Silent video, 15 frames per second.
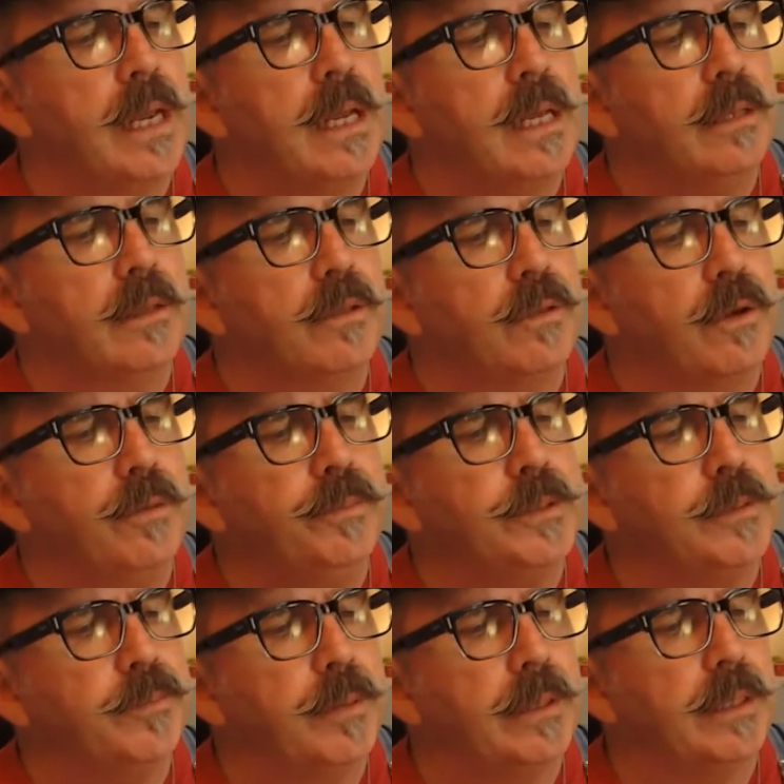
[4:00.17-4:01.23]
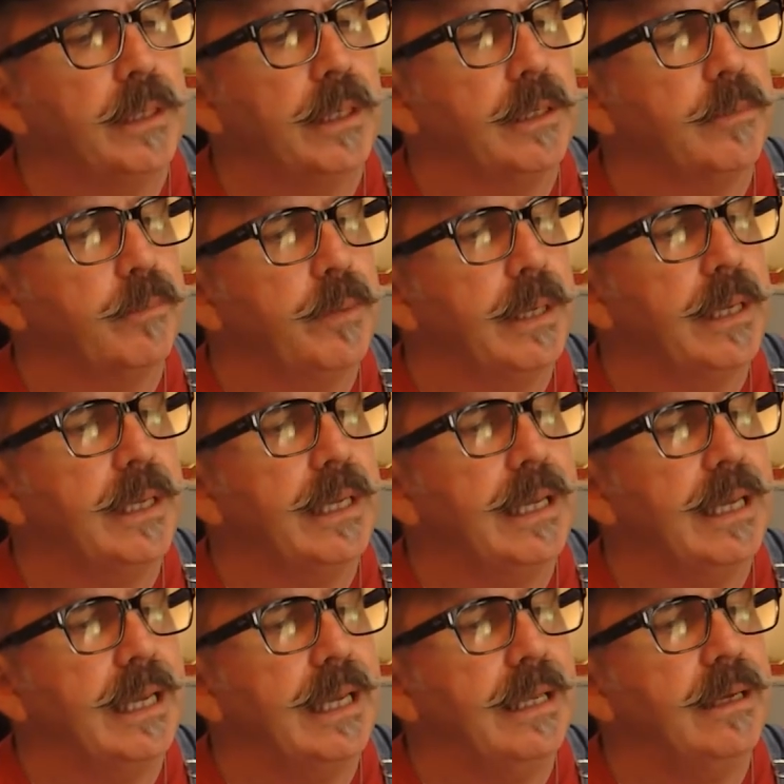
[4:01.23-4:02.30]
The therapist's ability to be
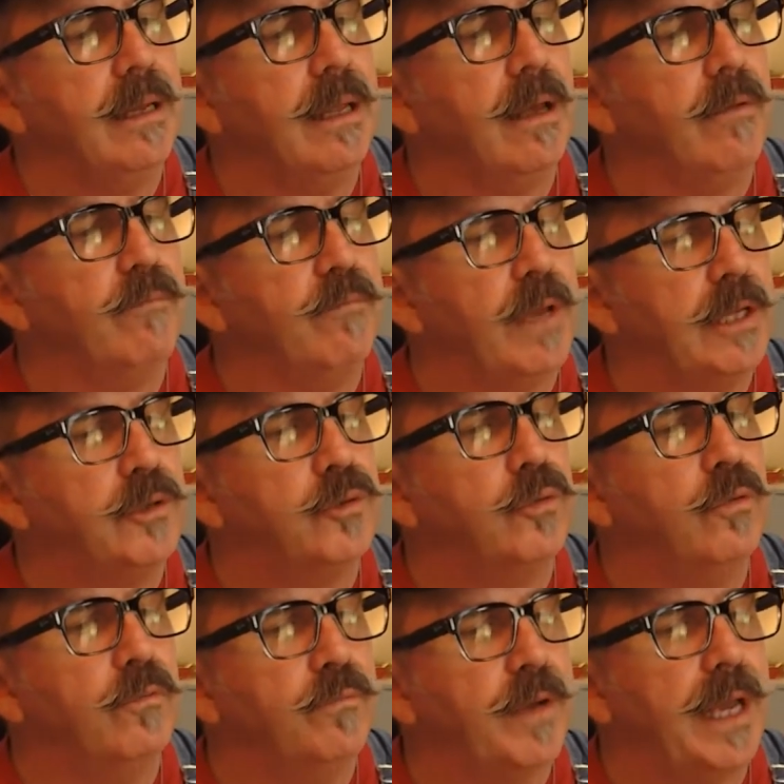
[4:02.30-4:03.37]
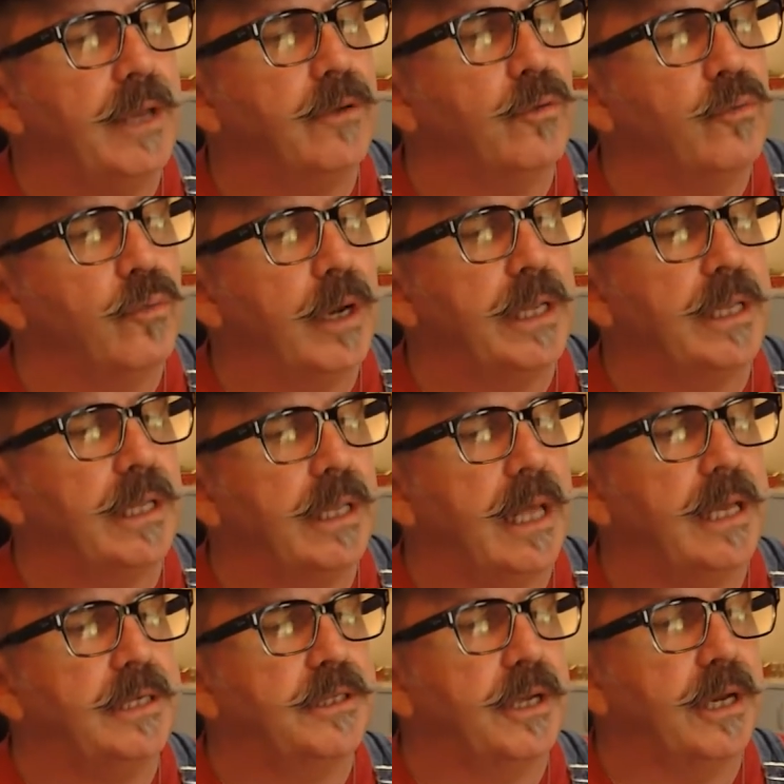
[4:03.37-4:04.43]
in a ventral vagal
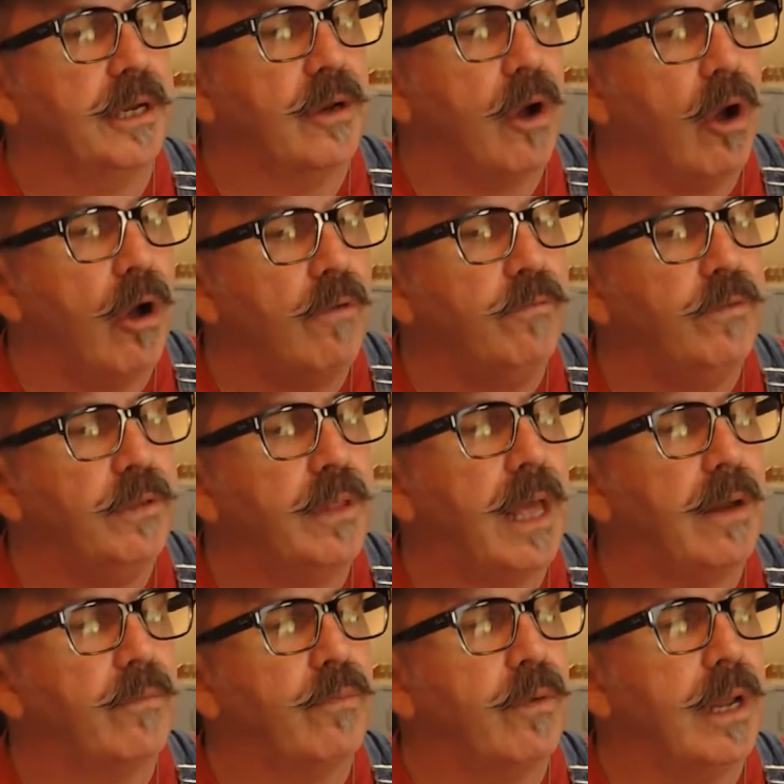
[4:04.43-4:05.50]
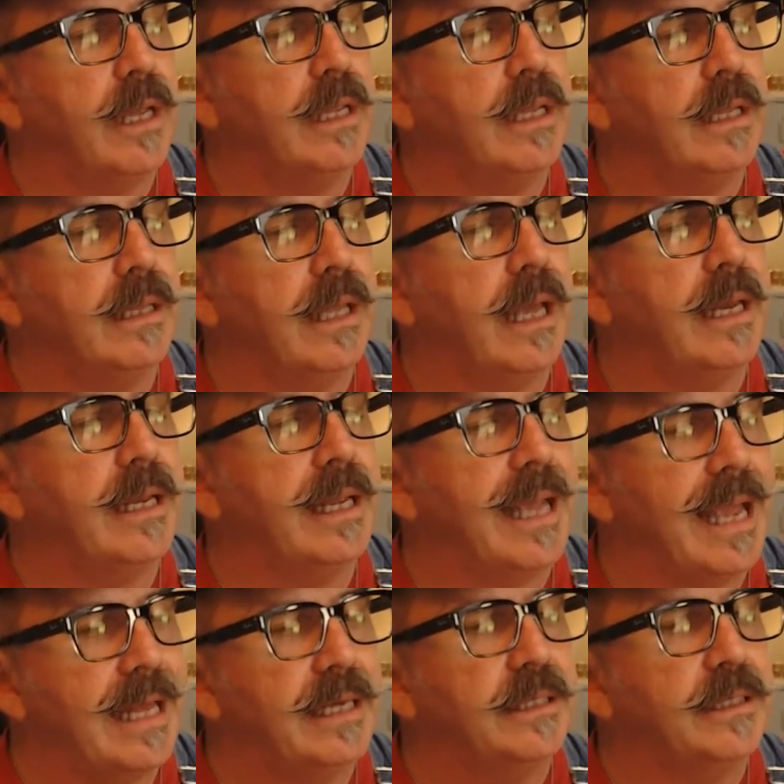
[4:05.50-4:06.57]
regulation and offer that regulating
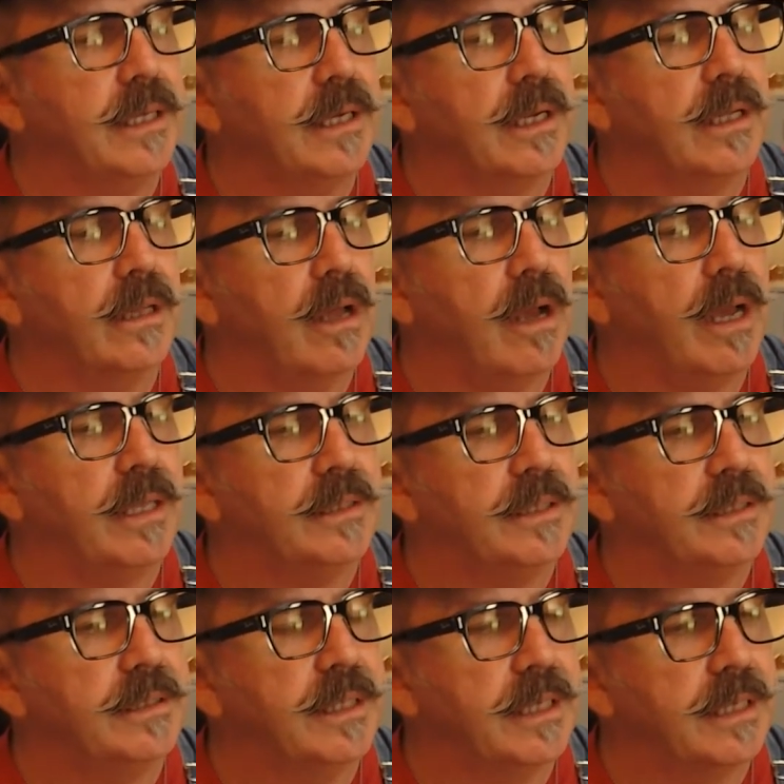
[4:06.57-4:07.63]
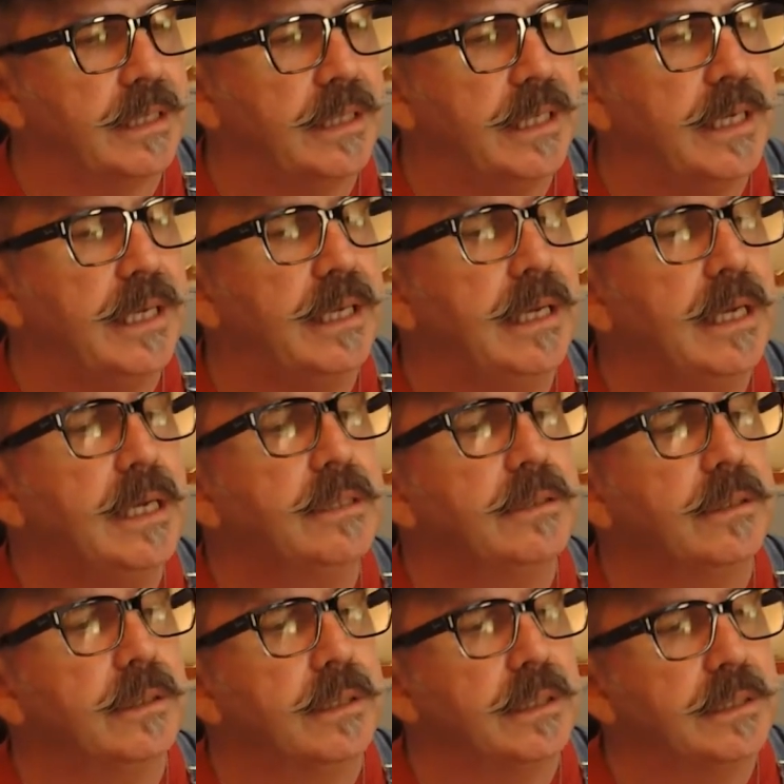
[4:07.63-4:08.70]
energy to clients is the key
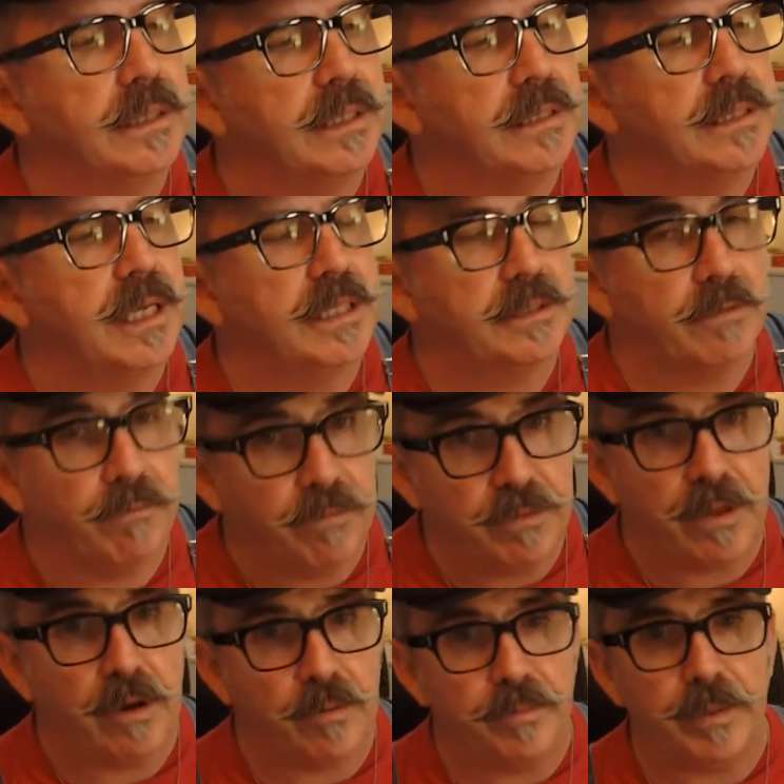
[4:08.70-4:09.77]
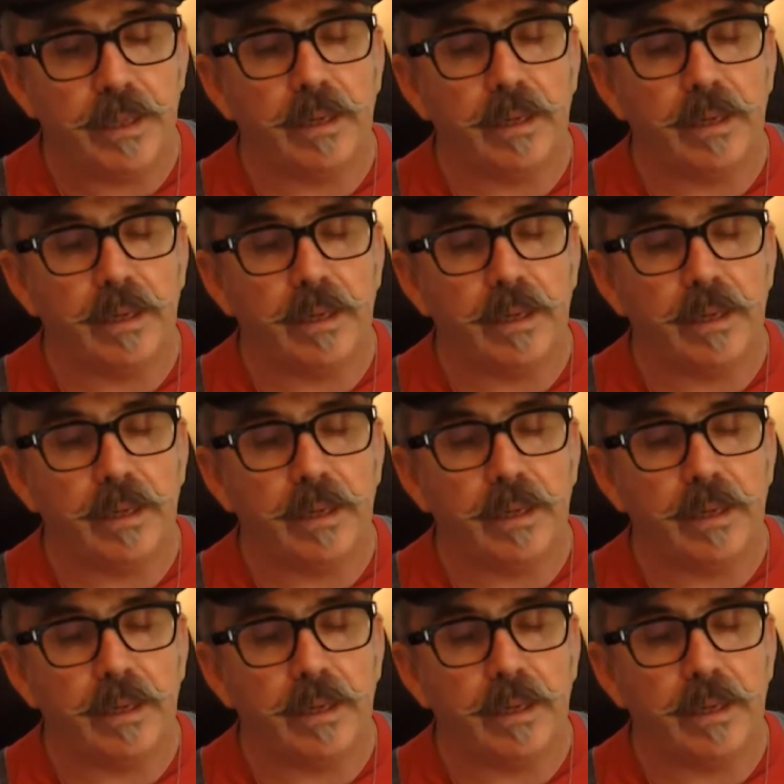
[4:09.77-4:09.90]
to the success of therapy.